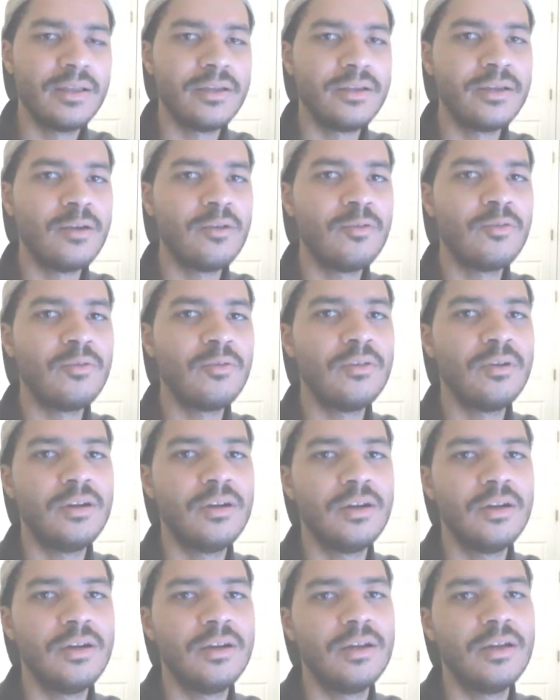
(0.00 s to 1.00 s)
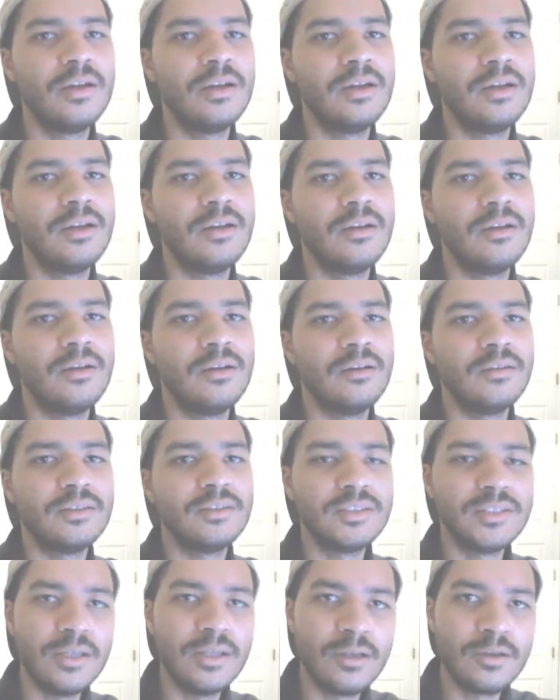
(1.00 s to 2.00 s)
know,
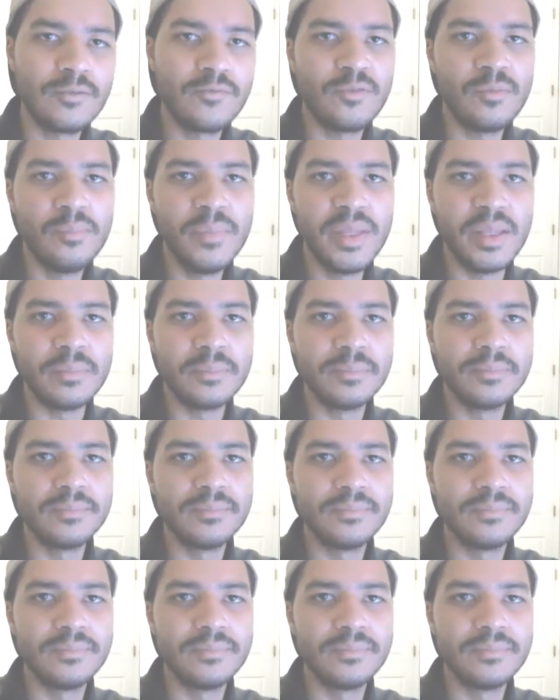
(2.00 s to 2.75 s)
sung for me.